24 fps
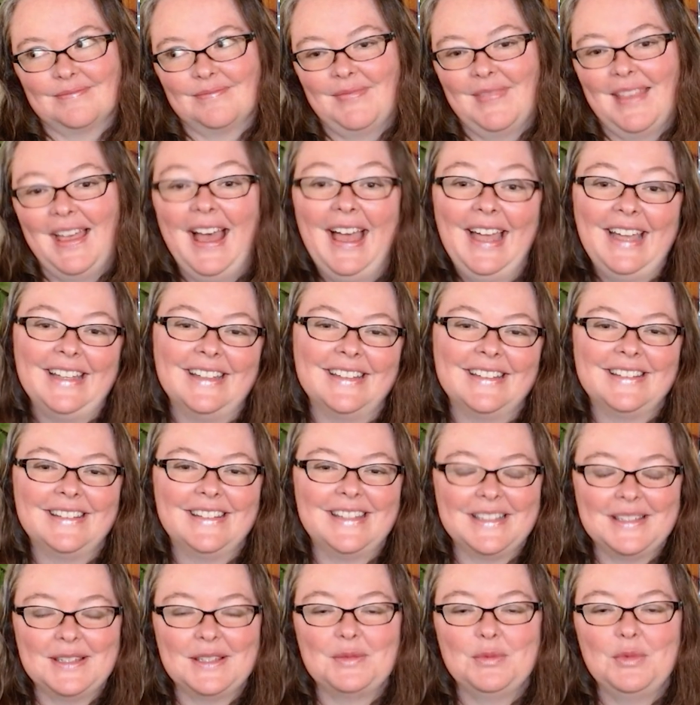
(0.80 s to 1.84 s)
Hi,
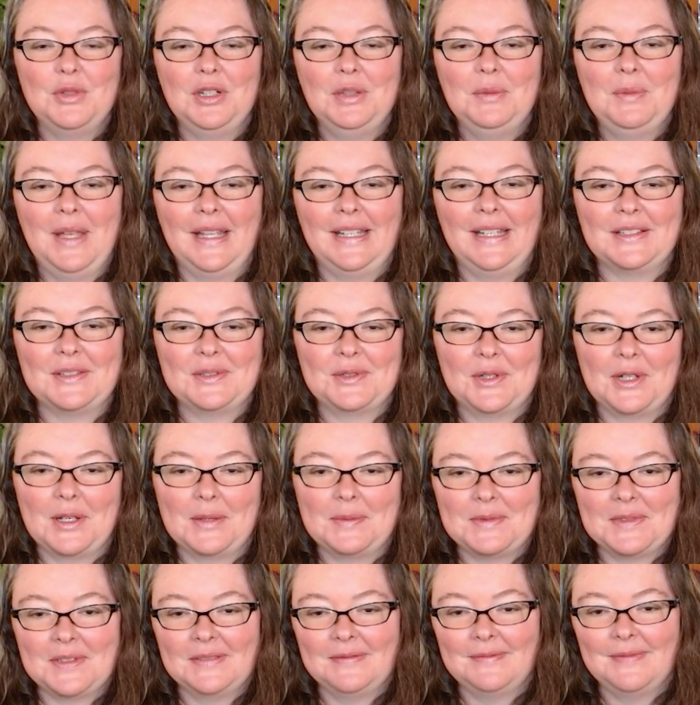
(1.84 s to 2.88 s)
this is Moon
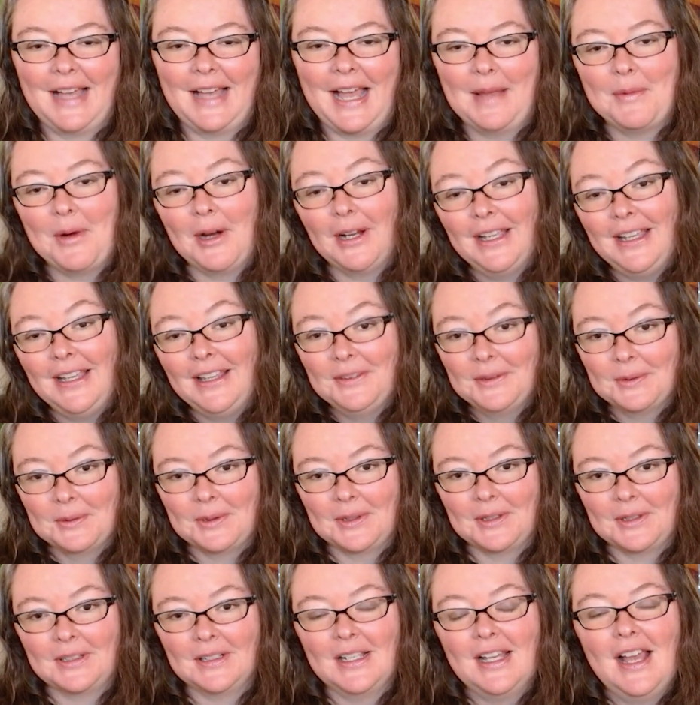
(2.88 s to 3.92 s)
Manuscript. I'm R.K.
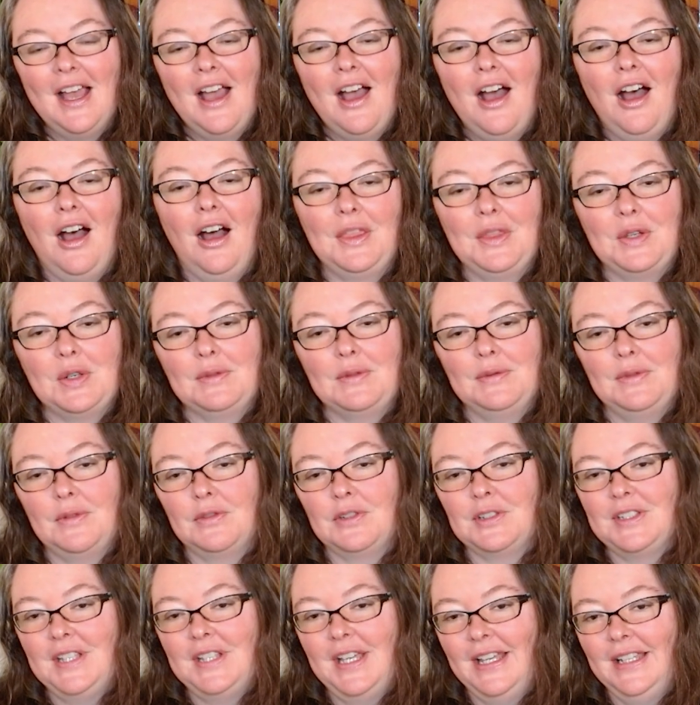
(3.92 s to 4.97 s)
Thorne, author of
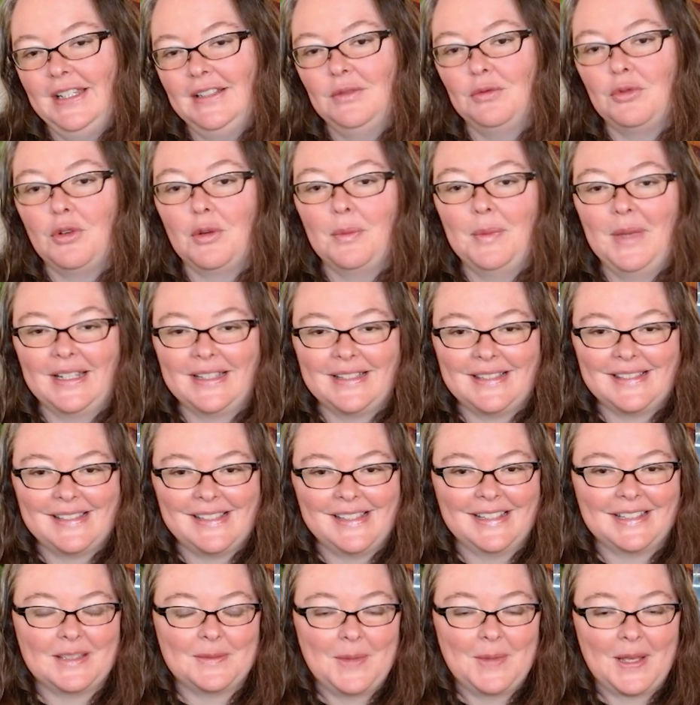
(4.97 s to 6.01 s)
over 10
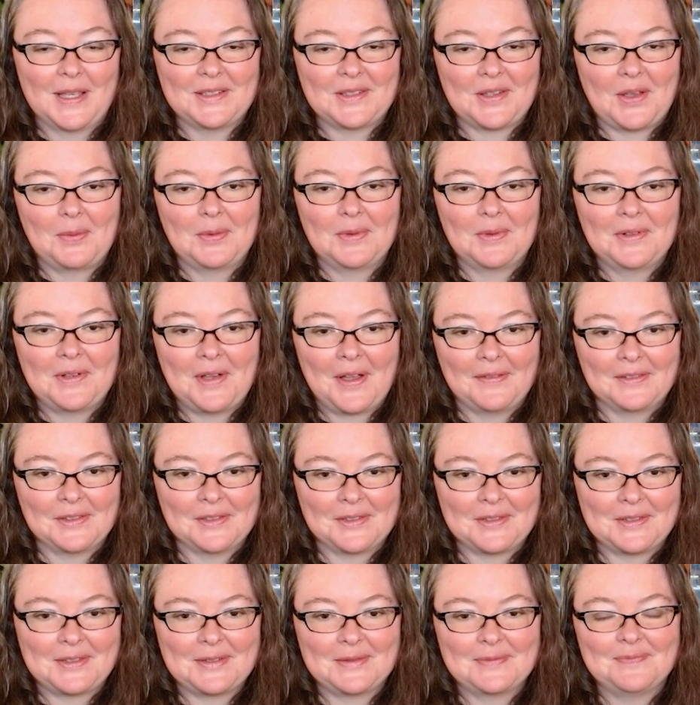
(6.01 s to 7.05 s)
romantasy and space opera
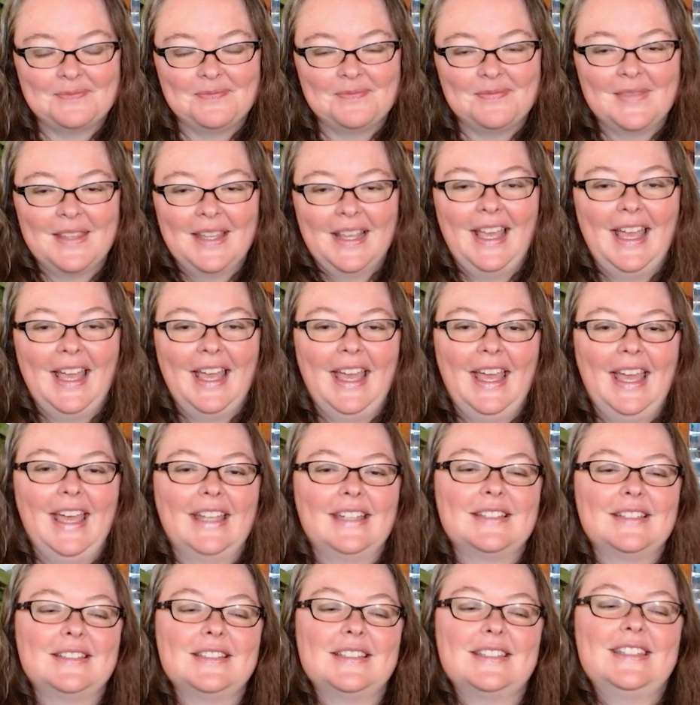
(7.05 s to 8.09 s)
novels.
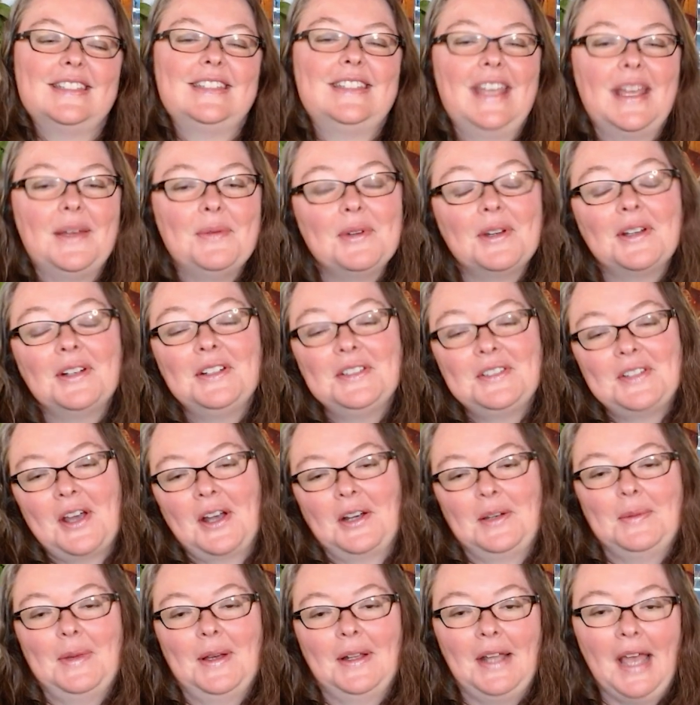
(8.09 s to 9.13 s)
And today we're going to
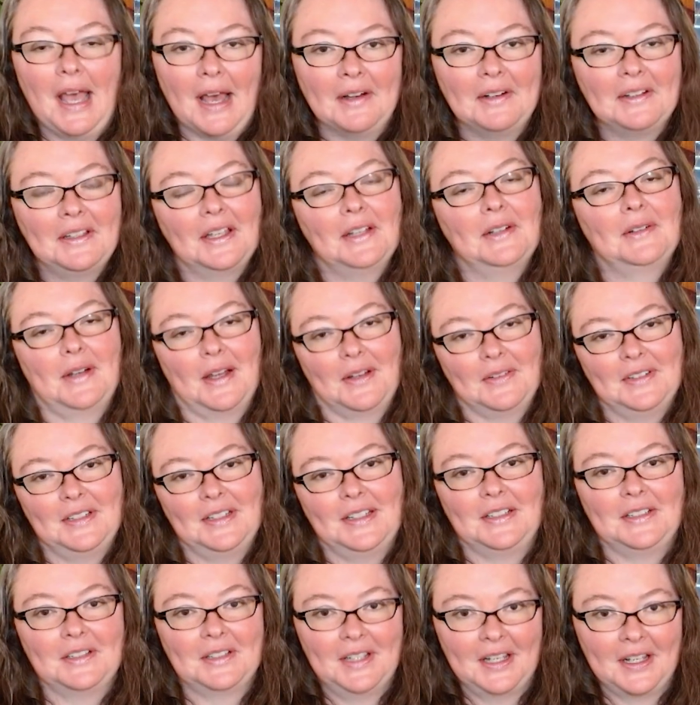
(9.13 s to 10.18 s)
talk about how to get grounded
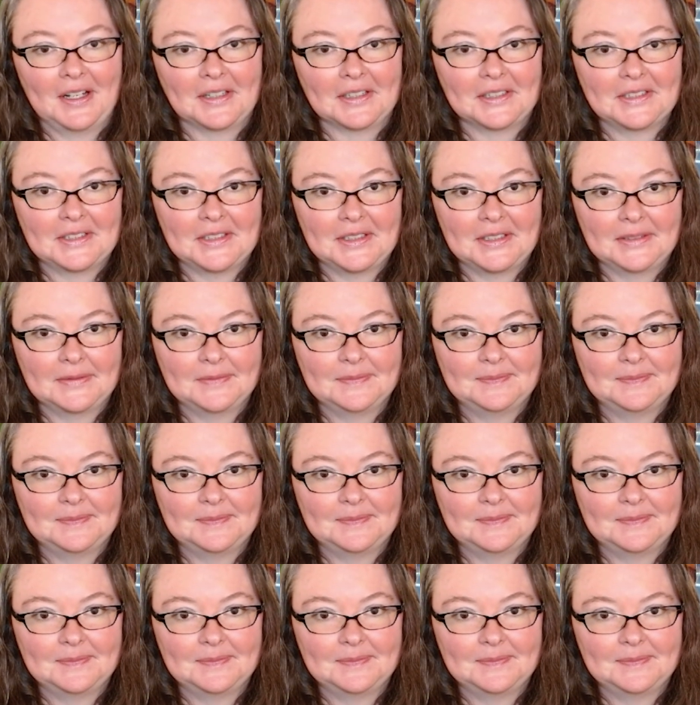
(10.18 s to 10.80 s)
in your character.